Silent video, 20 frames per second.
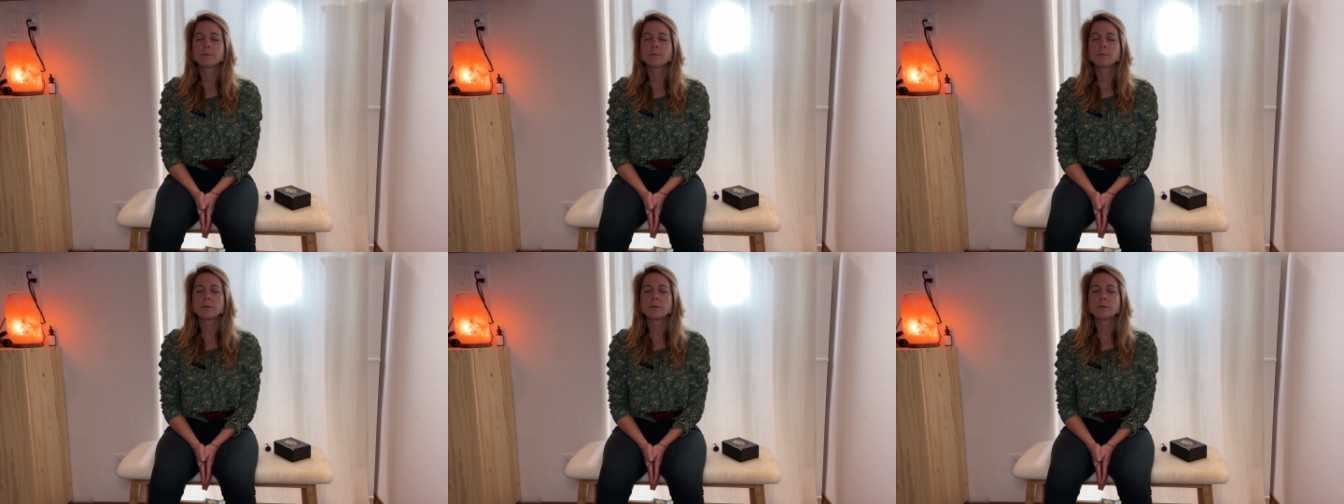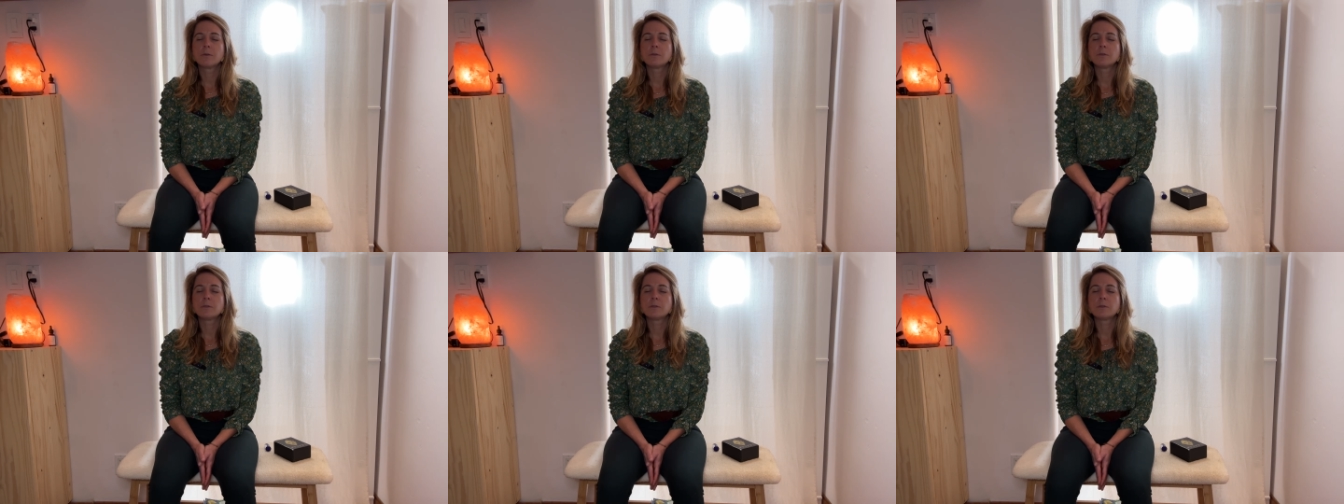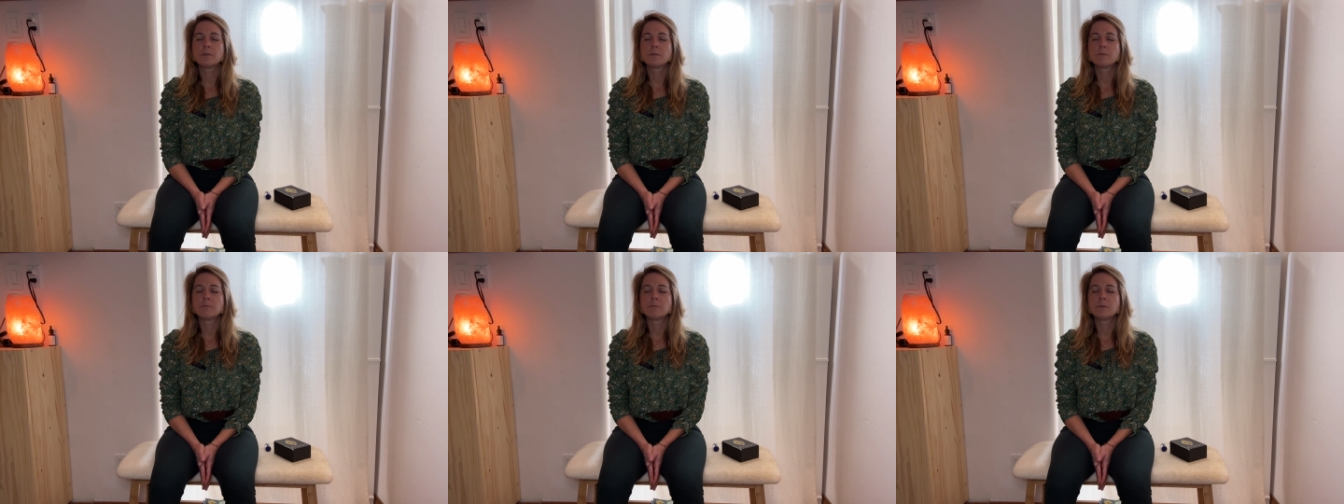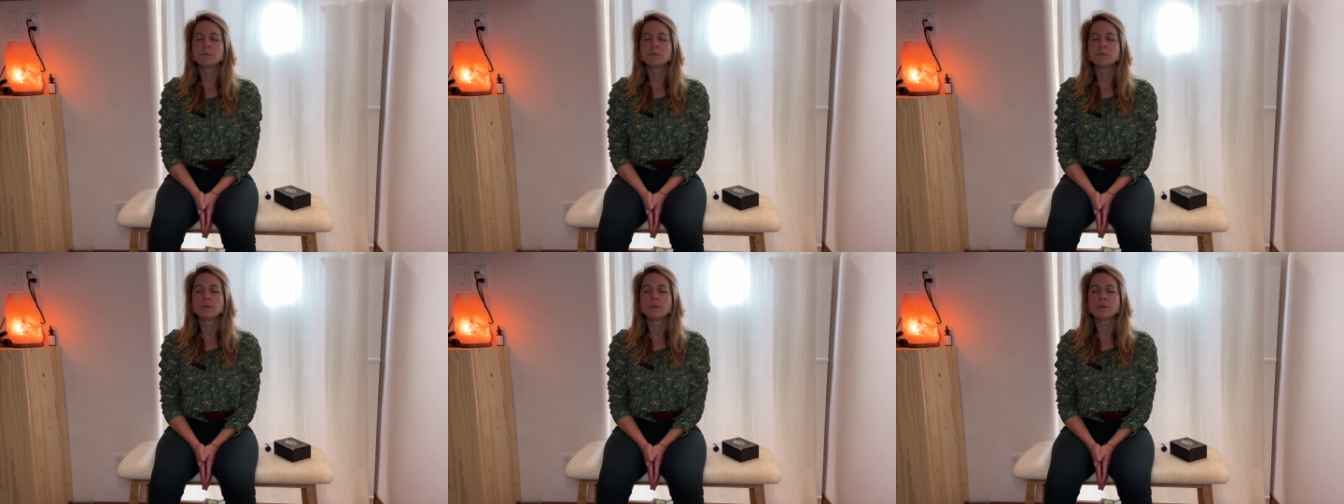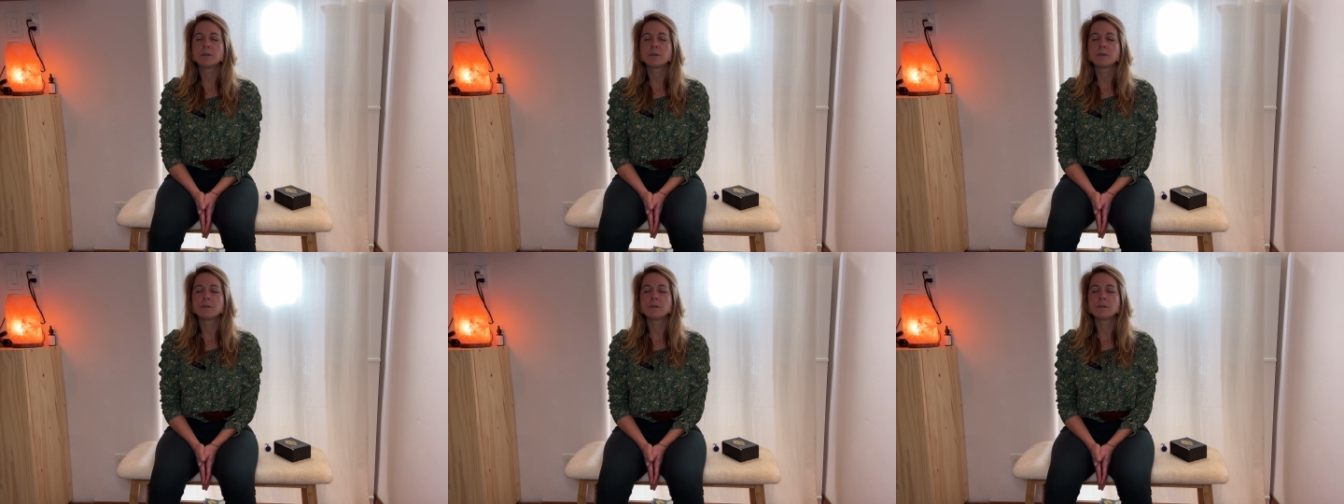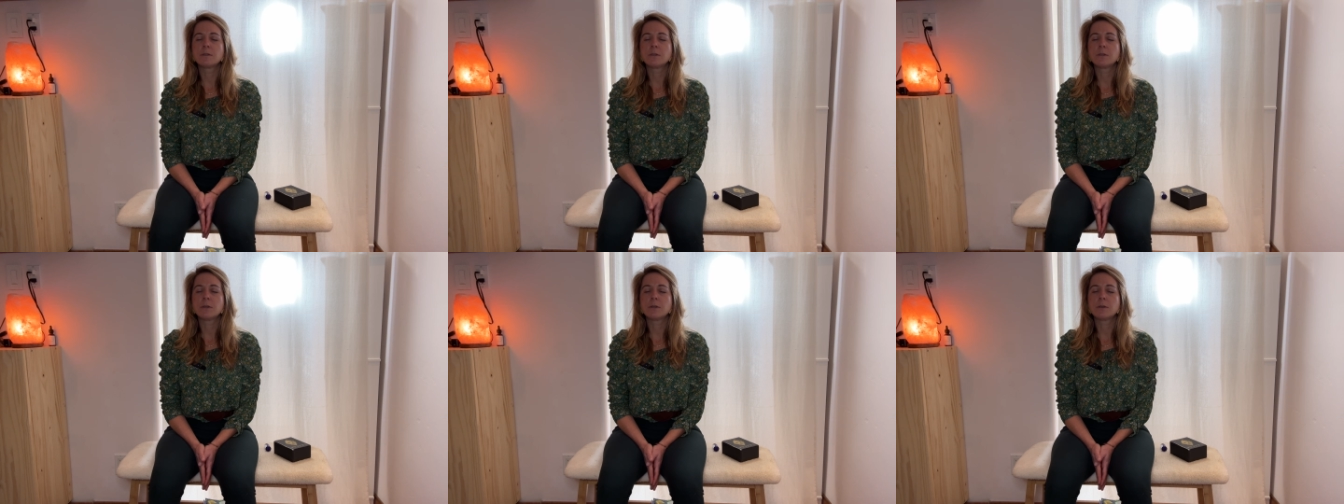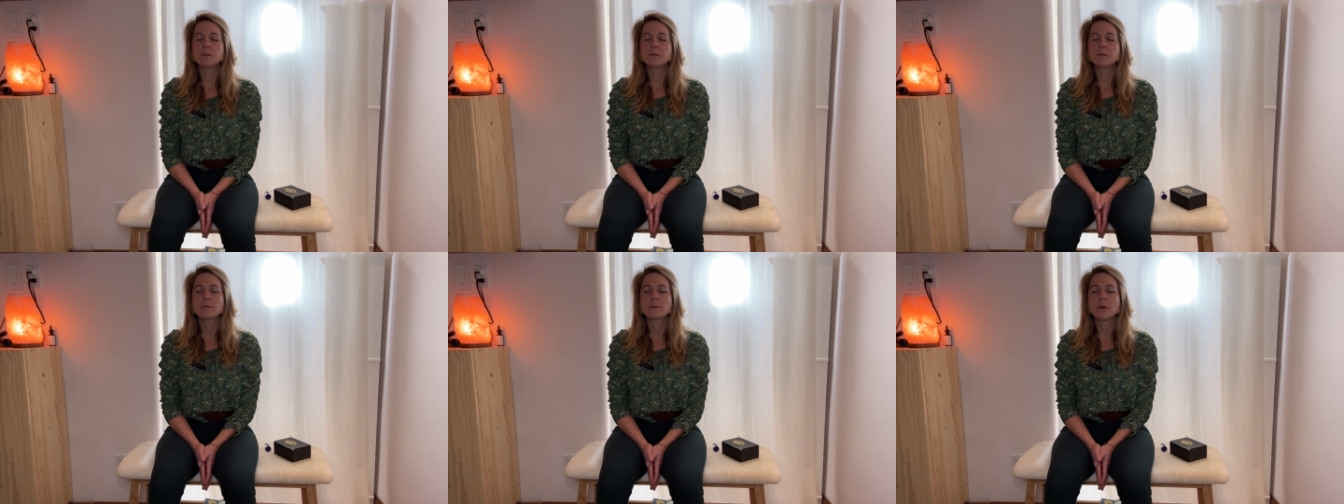There is this
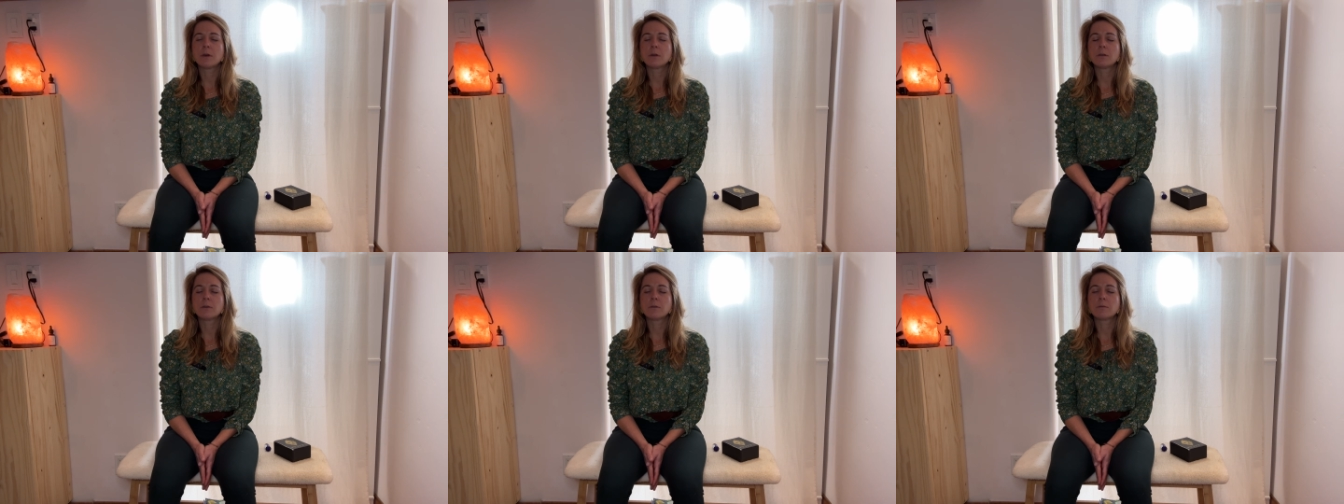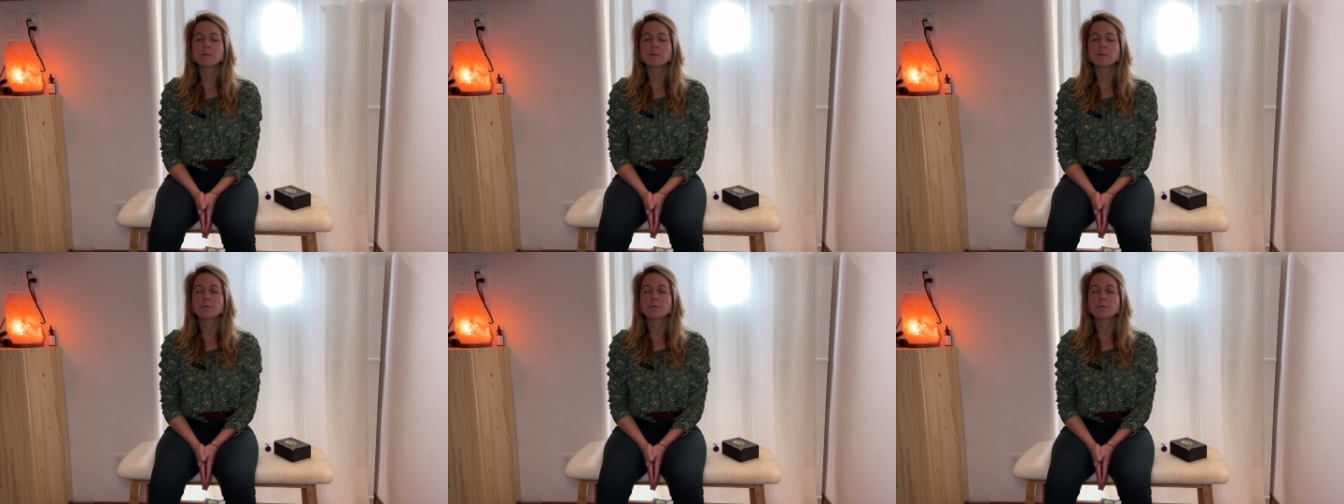resiliency that